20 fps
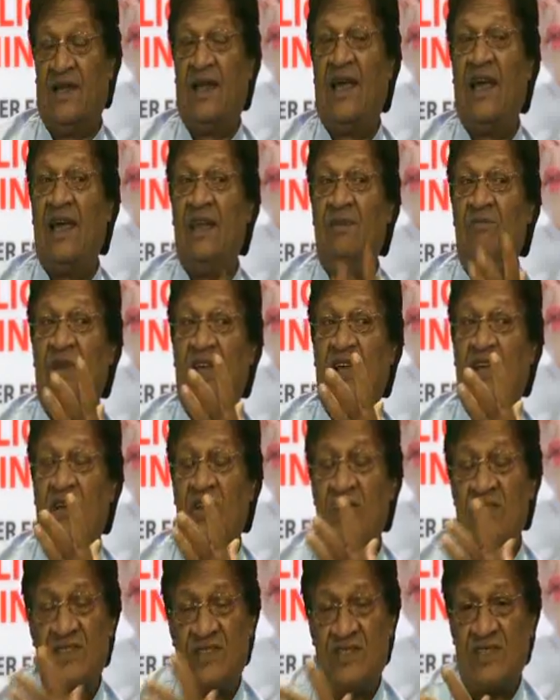And
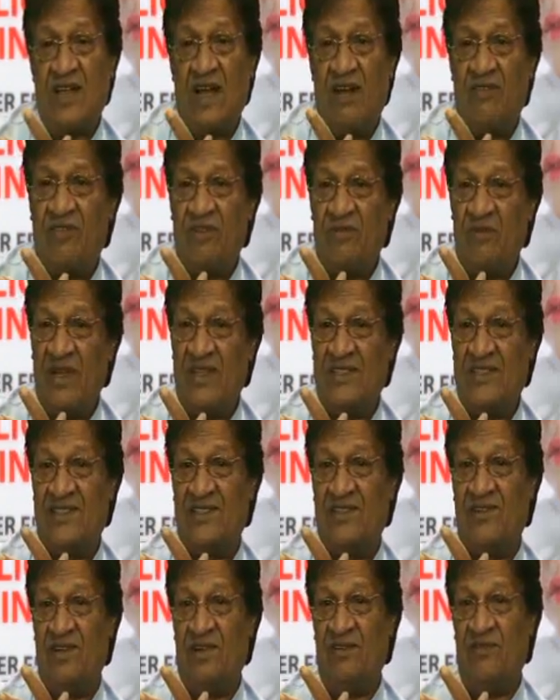because governments
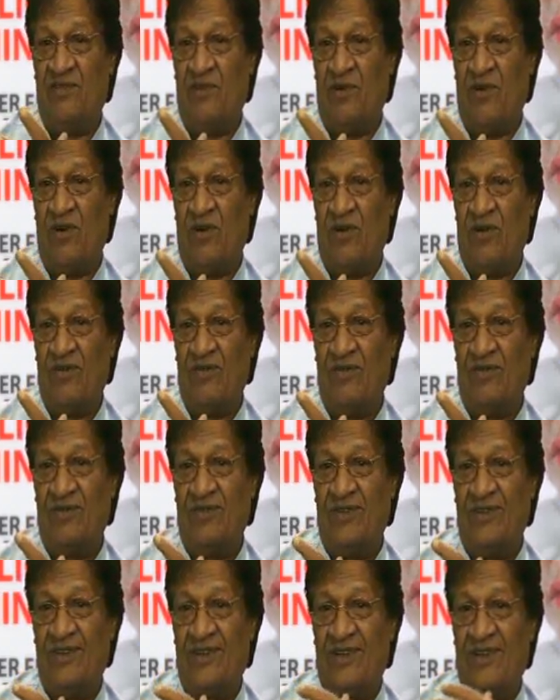are involved,
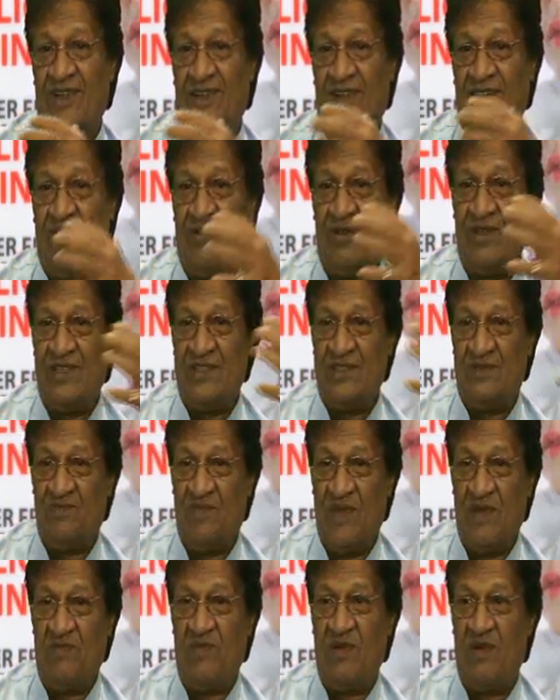and all these
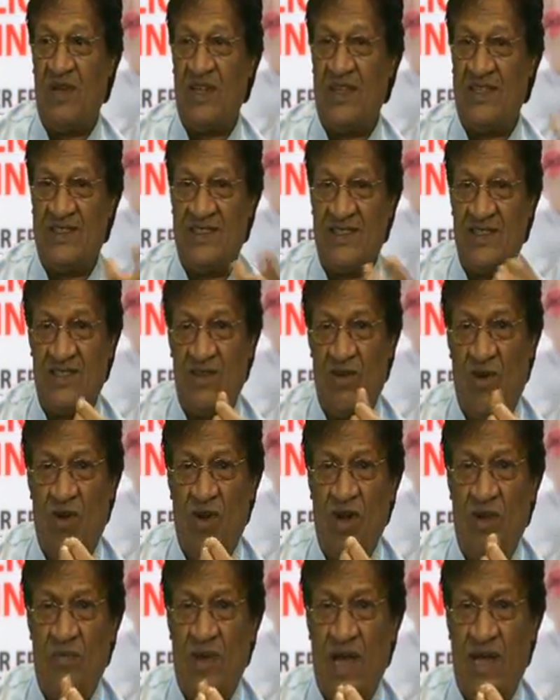people, it's
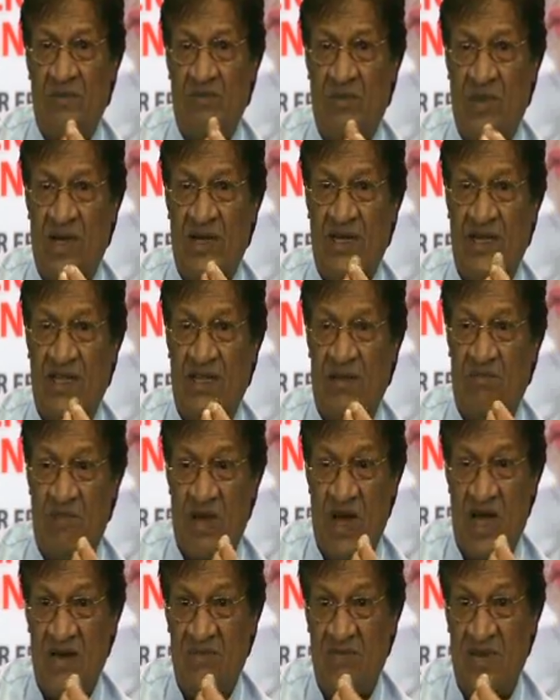all about money. The
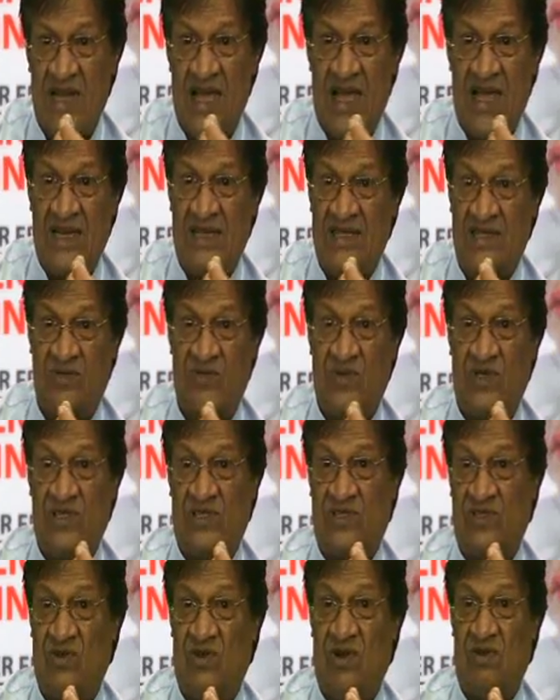bottom line is what
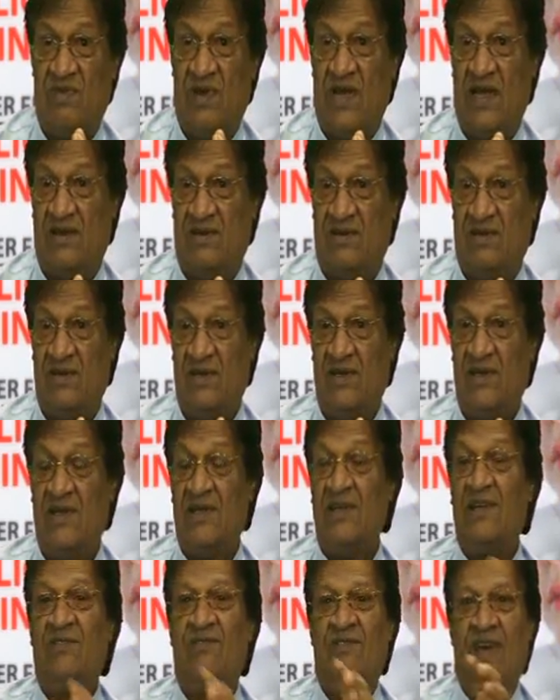it's all about.
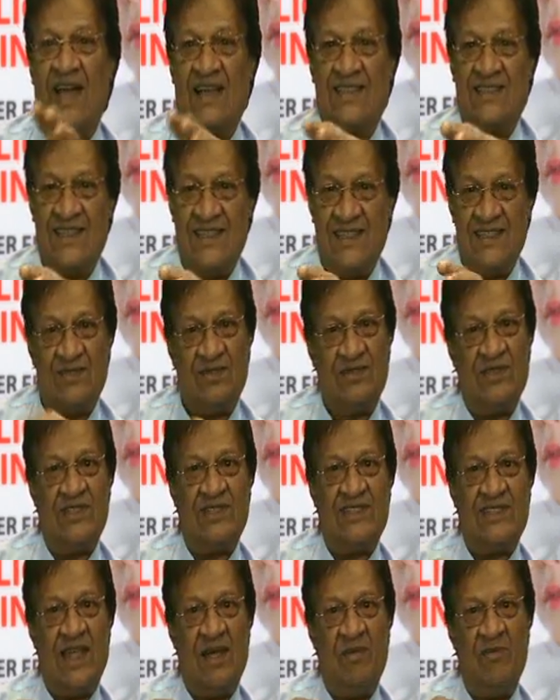Vaccines are the
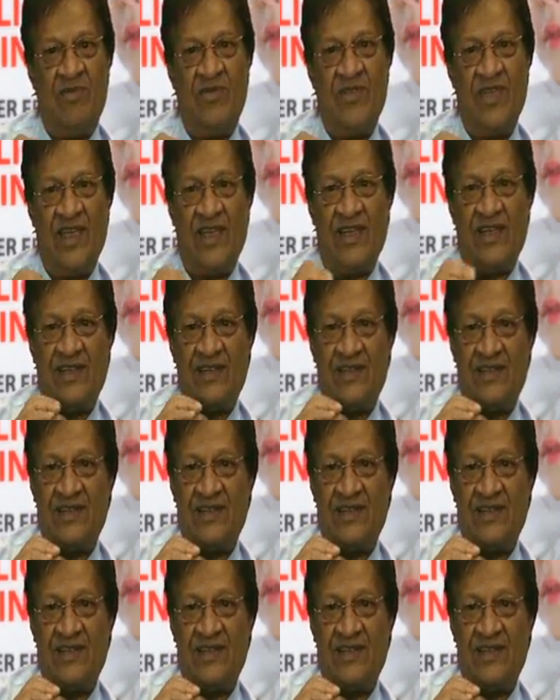same thing.